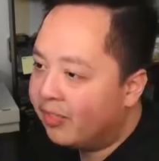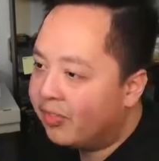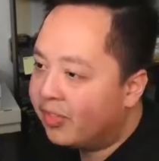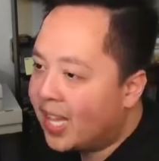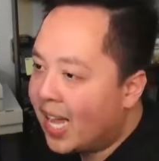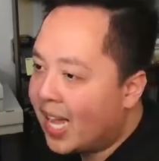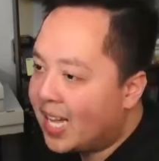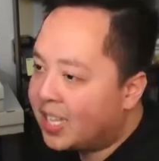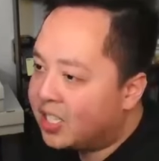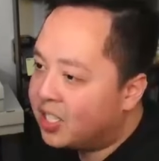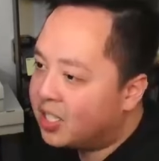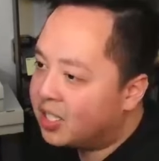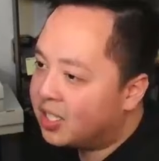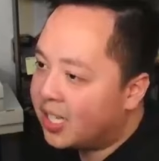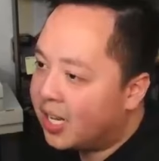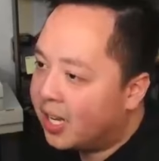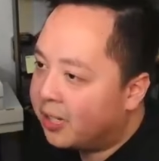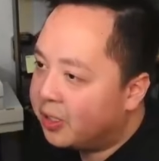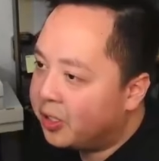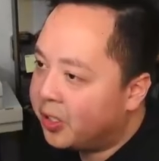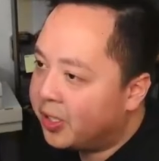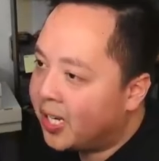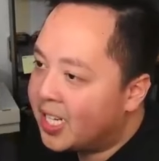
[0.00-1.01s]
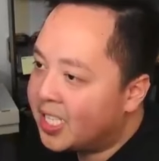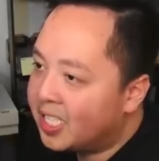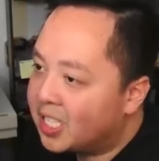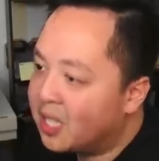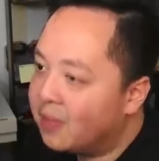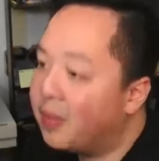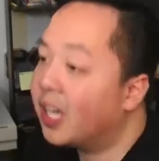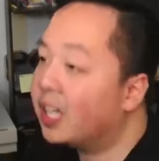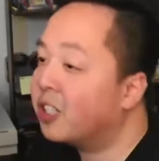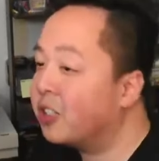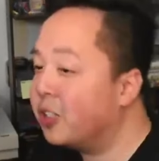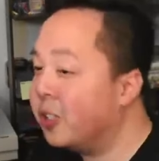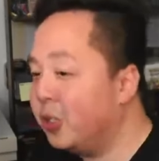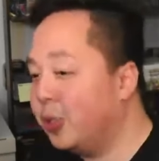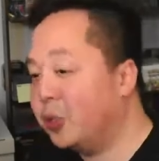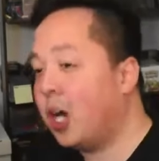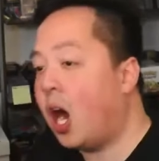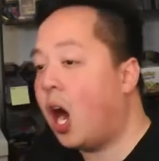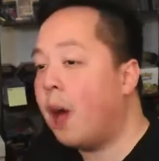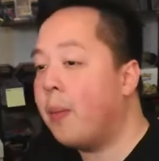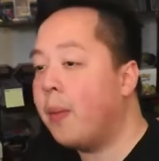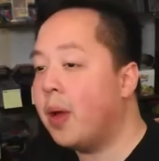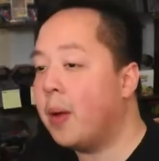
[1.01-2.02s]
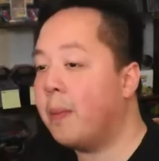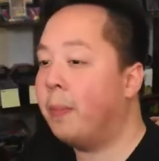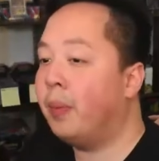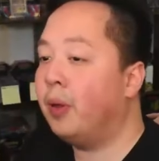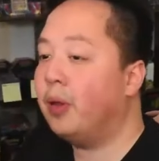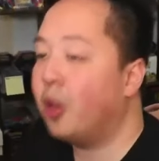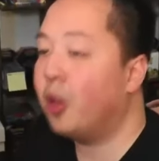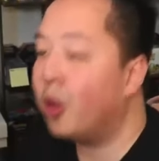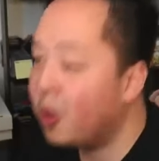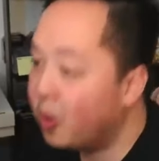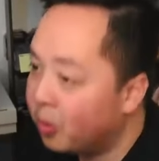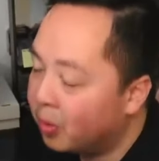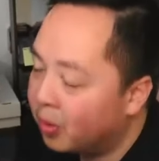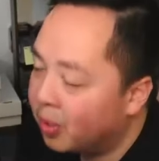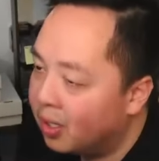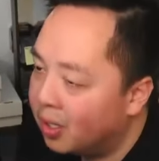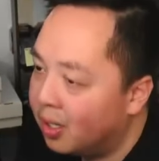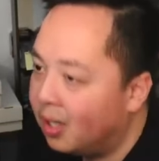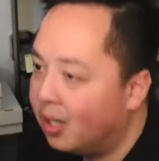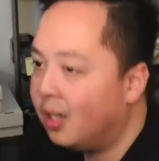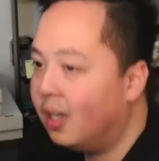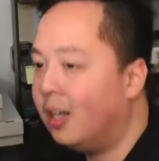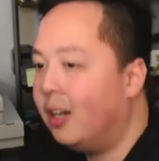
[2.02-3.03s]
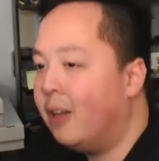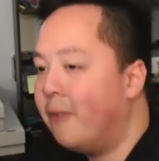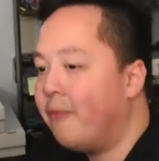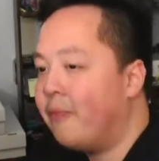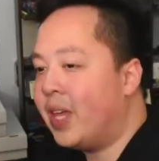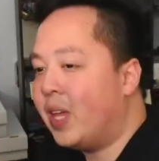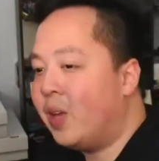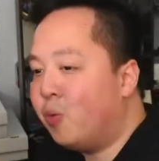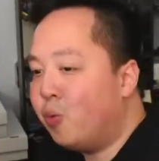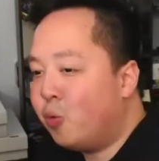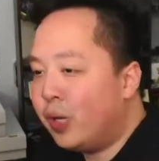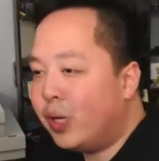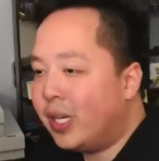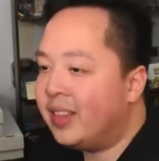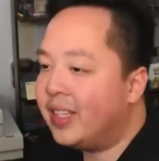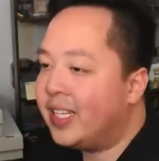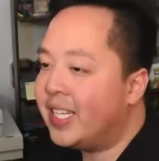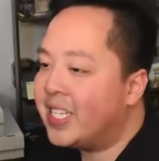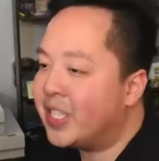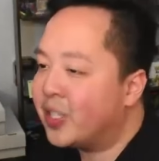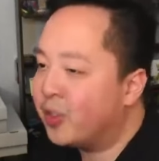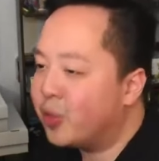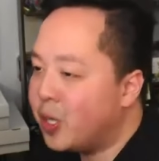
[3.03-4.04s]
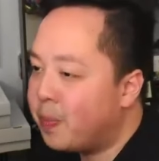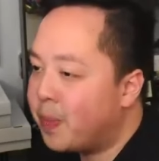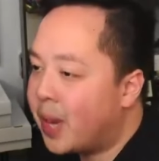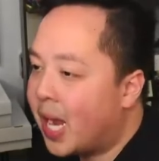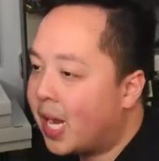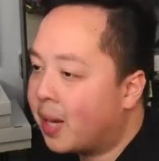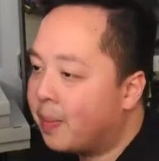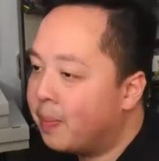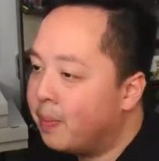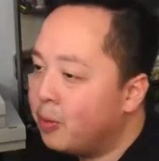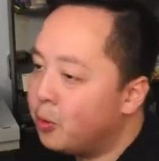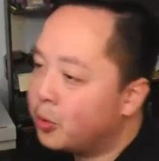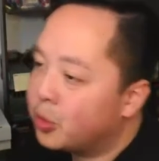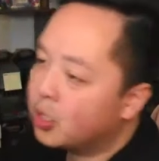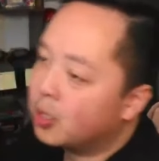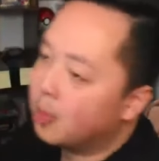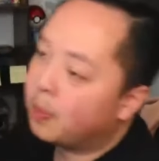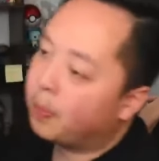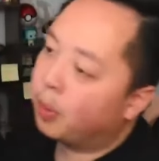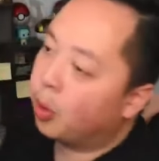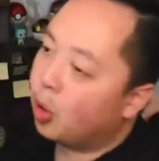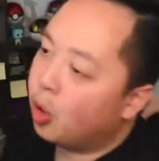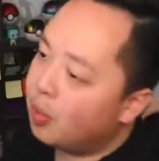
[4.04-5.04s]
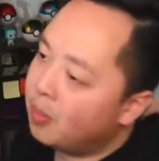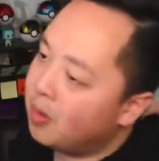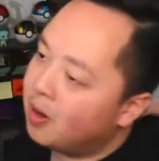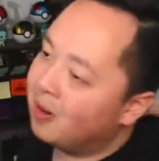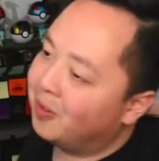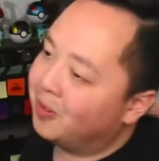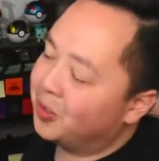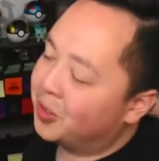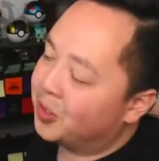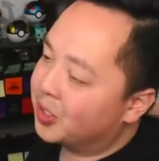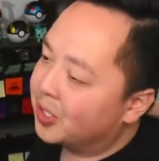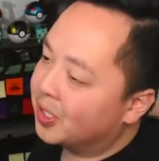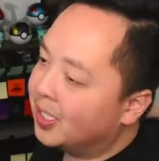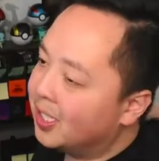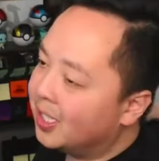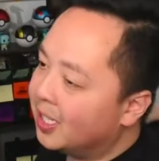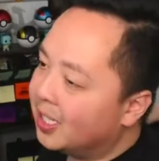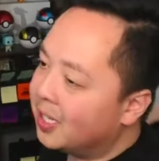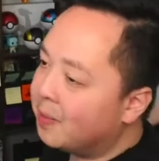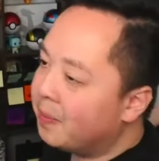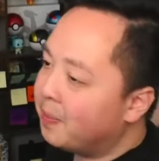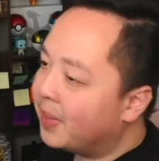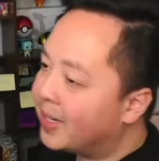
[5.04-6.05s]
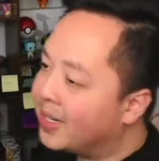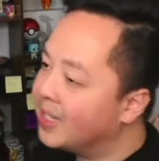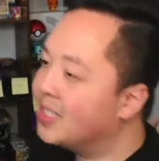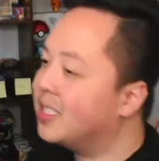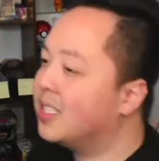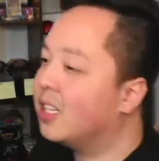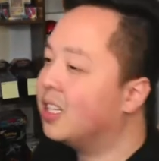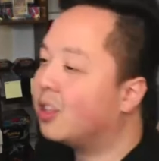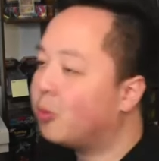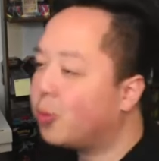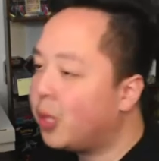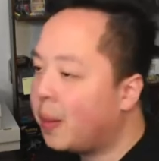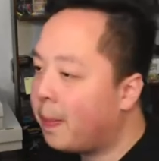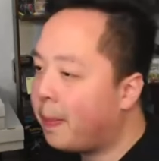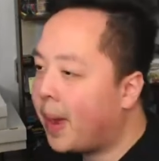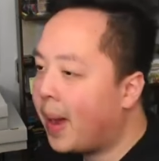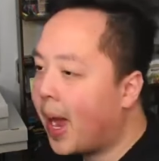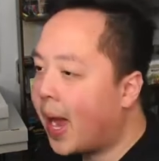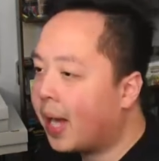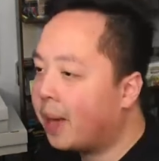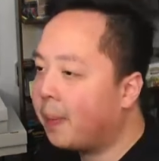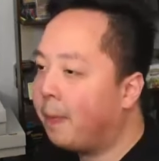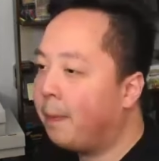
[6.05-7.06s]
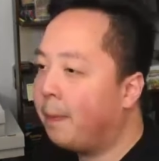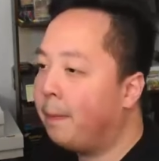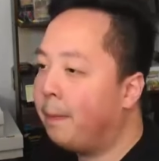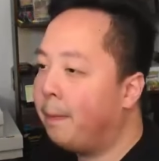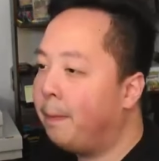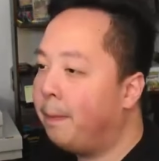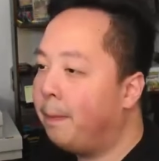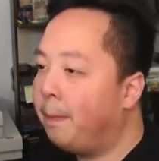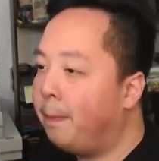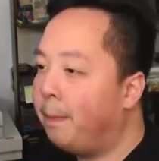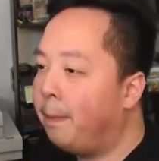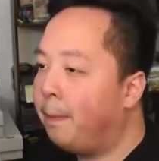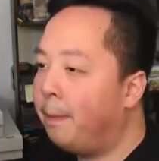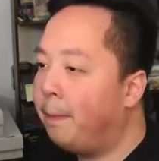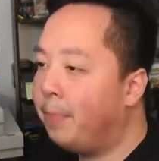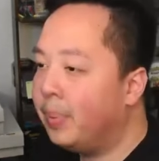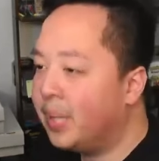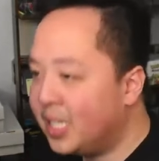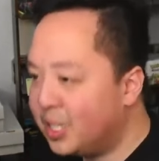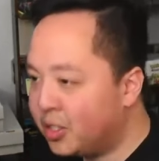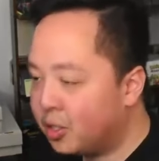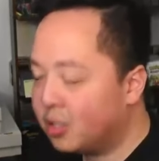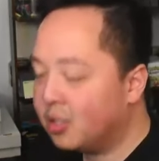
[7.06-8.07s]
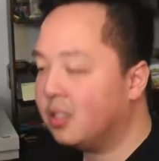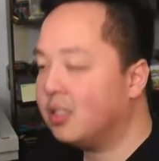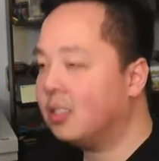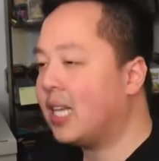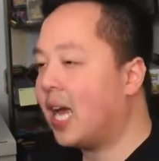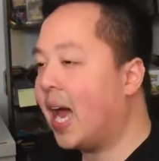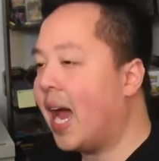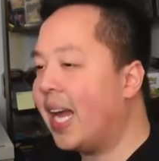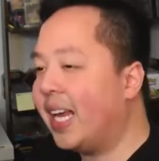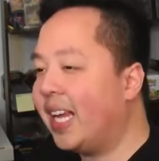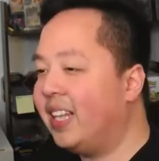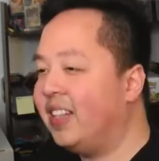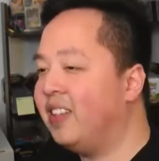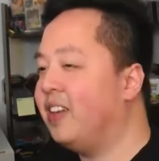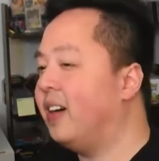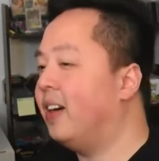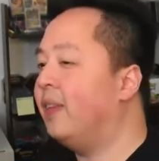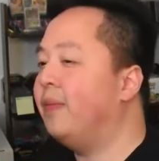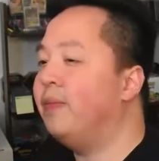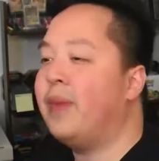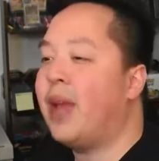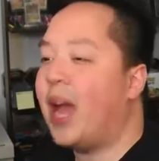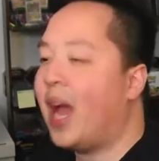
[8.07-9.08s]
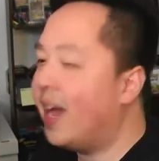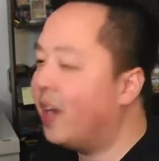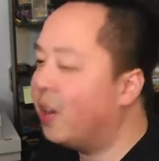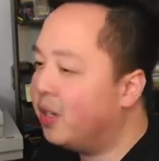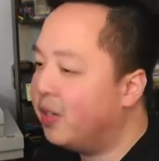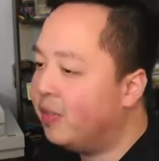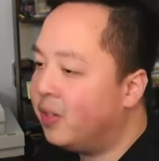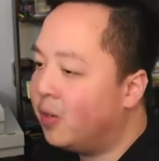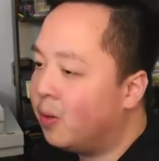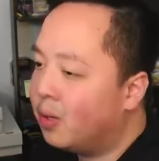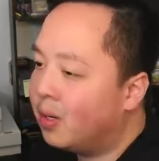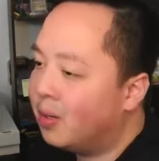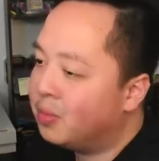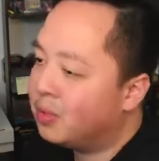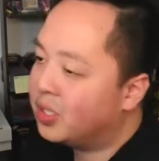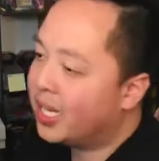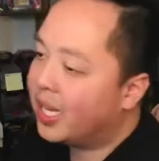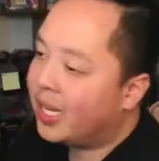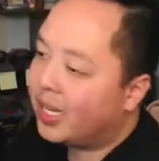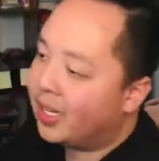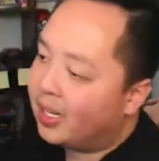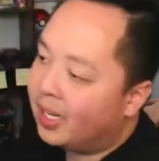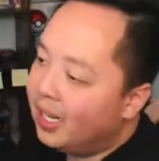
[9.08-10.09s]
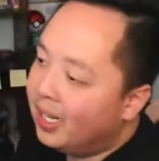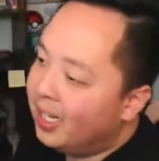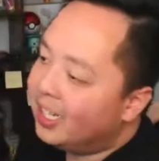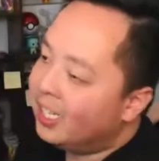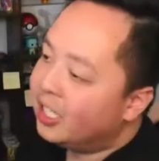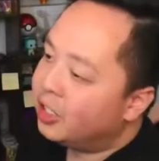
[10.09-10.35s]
That's just telling you guys to make sure you comment below and win these three pack booster promos because the three pack blisters, I, um, I don't even know what I'm saying.